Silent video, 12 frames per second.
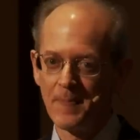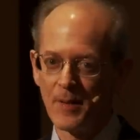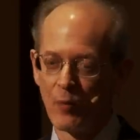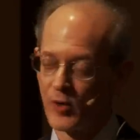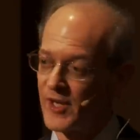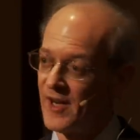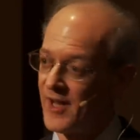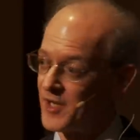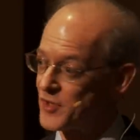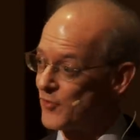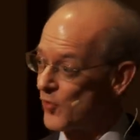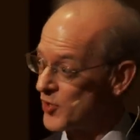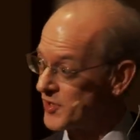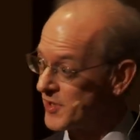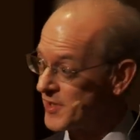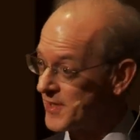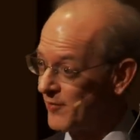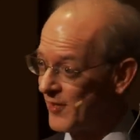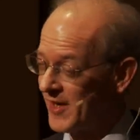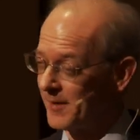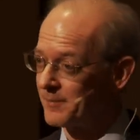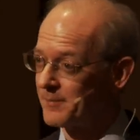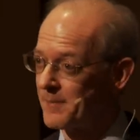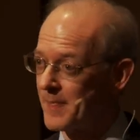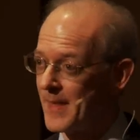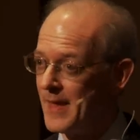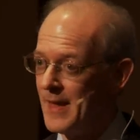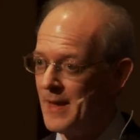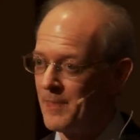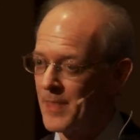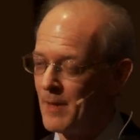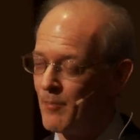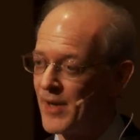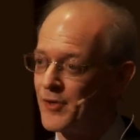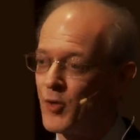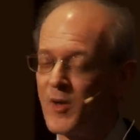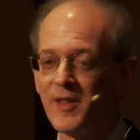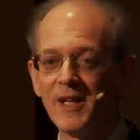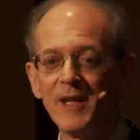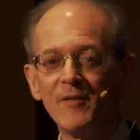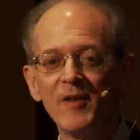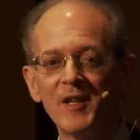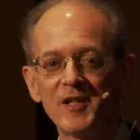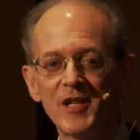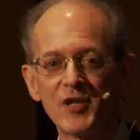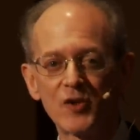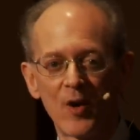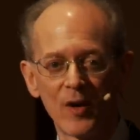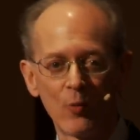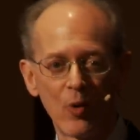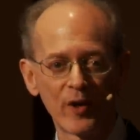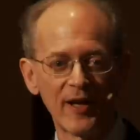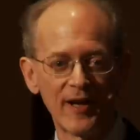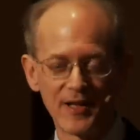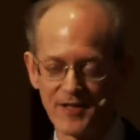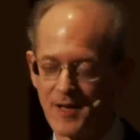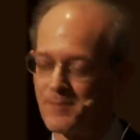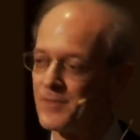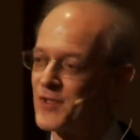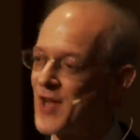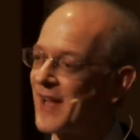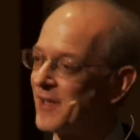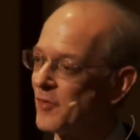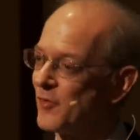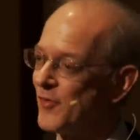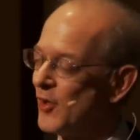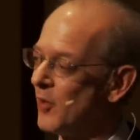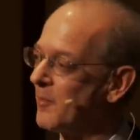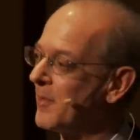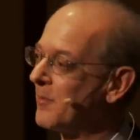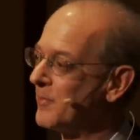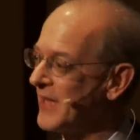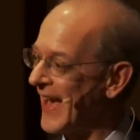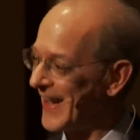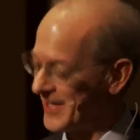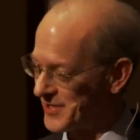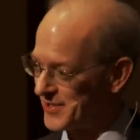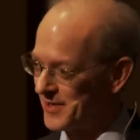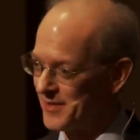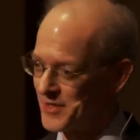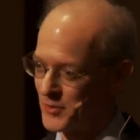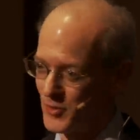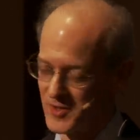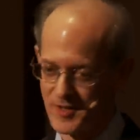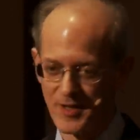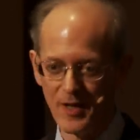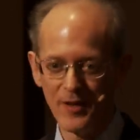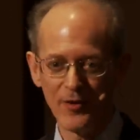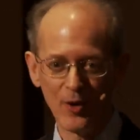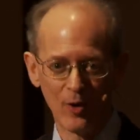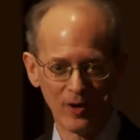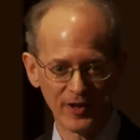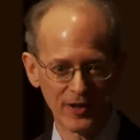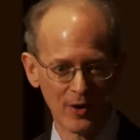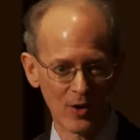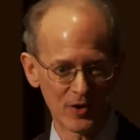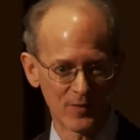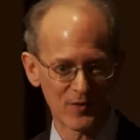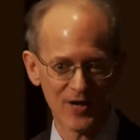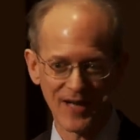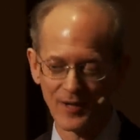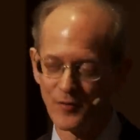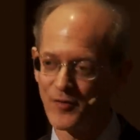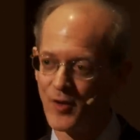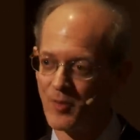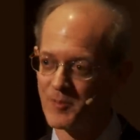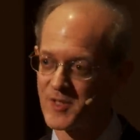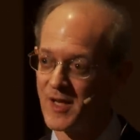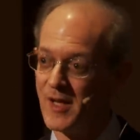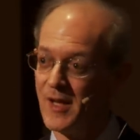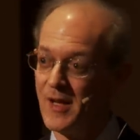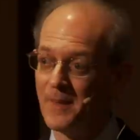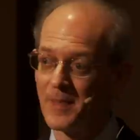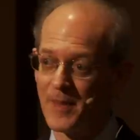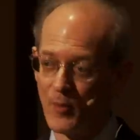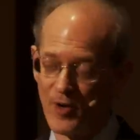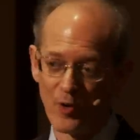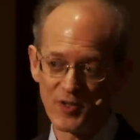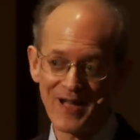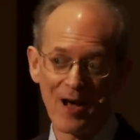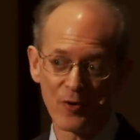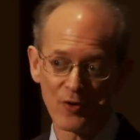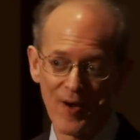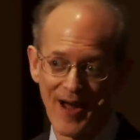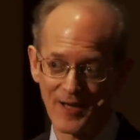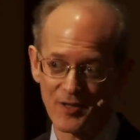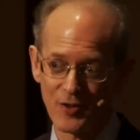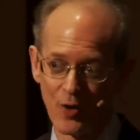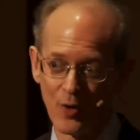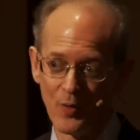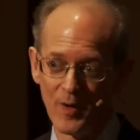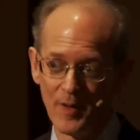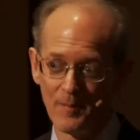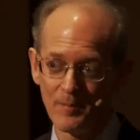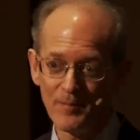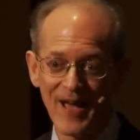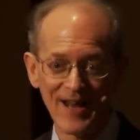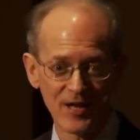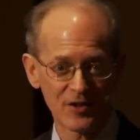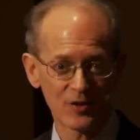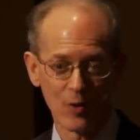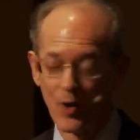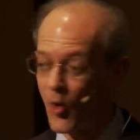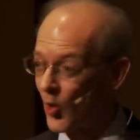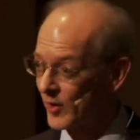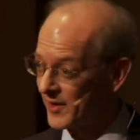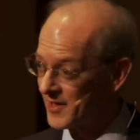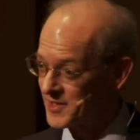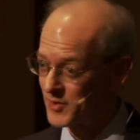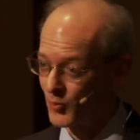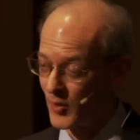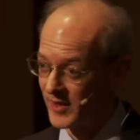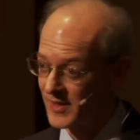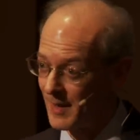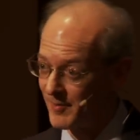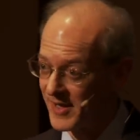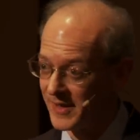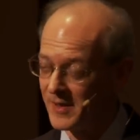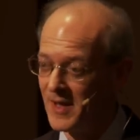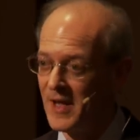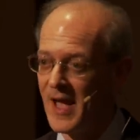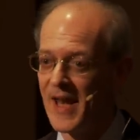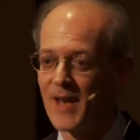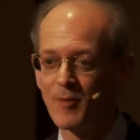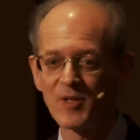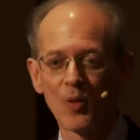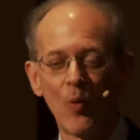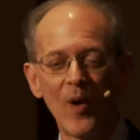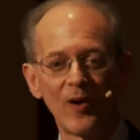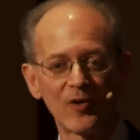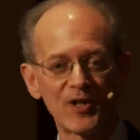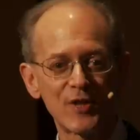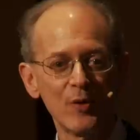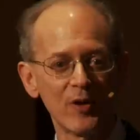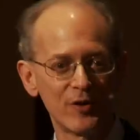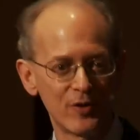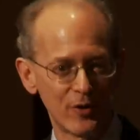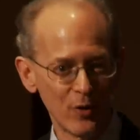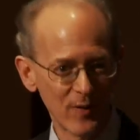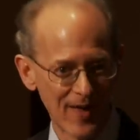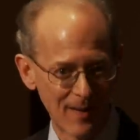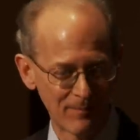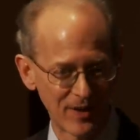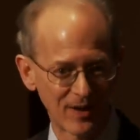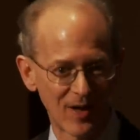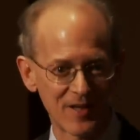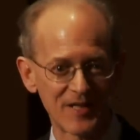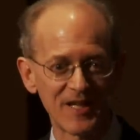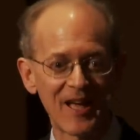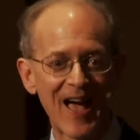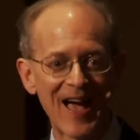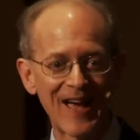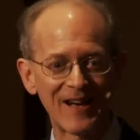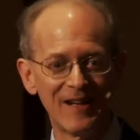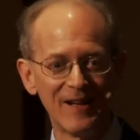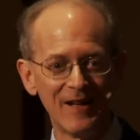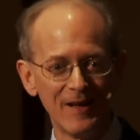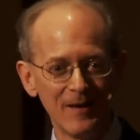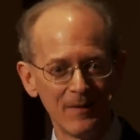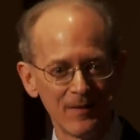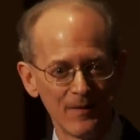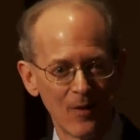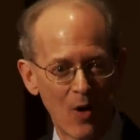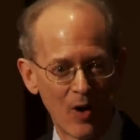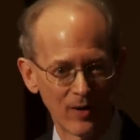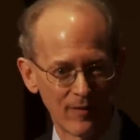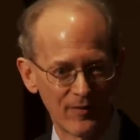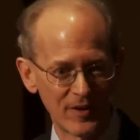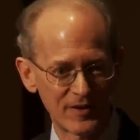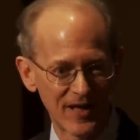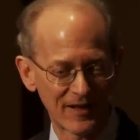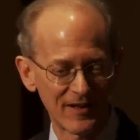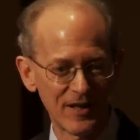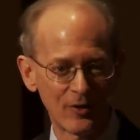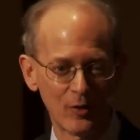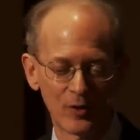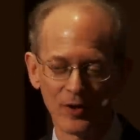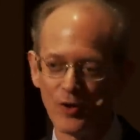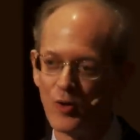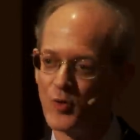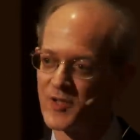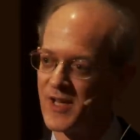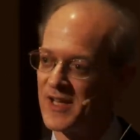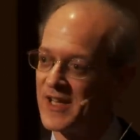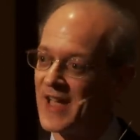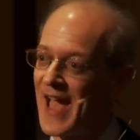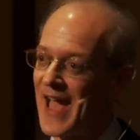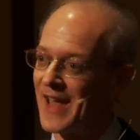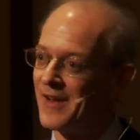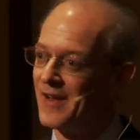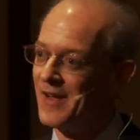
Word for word: working on his first symphony. But during the evenings, he started working as a silent film pianist. This was the early years of silent films, there were no soundtracks, so pianists or organists would accompany. And he was well suited to do that because he had all of the technique you could use and he had